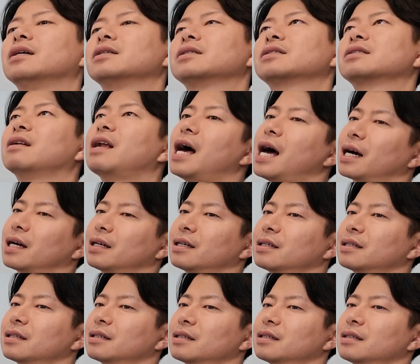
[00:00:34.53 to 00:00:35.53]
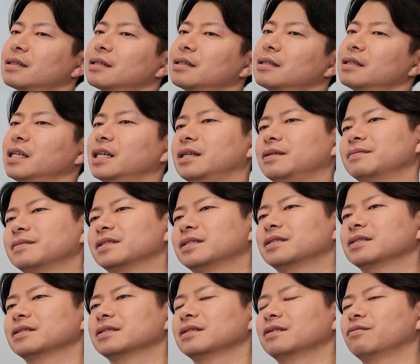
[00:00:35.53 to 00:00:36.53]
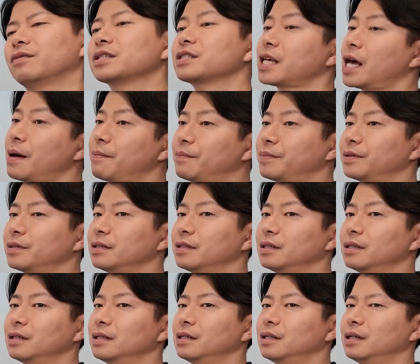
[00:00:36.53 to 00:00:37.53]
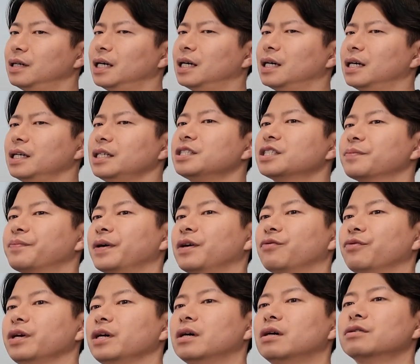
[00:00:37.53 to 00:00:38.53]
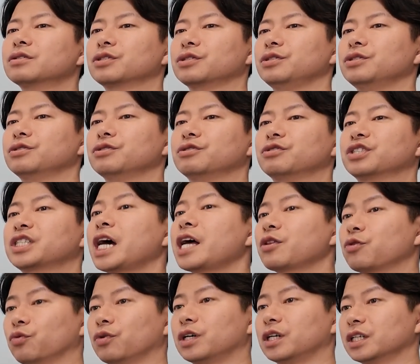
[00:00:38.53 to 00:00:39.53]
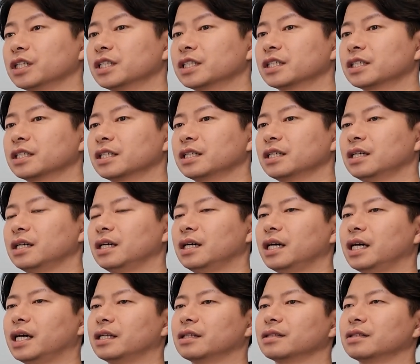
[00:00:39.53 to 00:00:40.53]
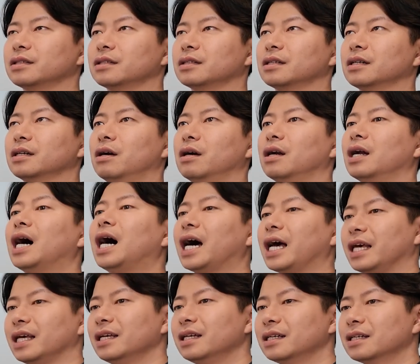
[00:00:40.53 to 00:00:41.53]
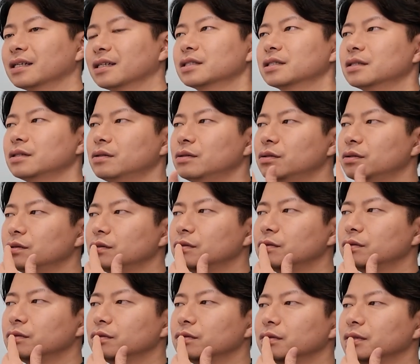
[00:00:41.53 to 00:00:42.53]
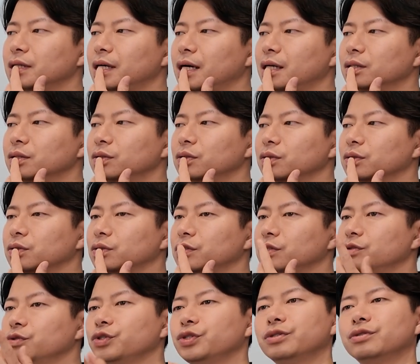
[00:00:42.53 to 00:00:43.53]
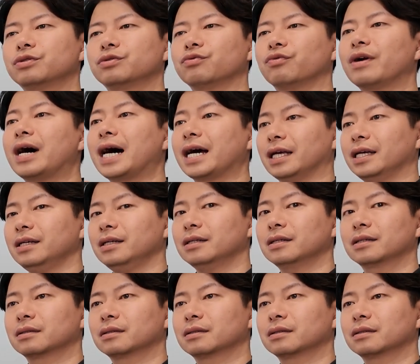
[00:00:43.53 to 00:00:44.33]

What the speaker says: Slack, Teams, WhatsApp. In Japan, we also use chat work and Line. So, Naruto, do you use Line?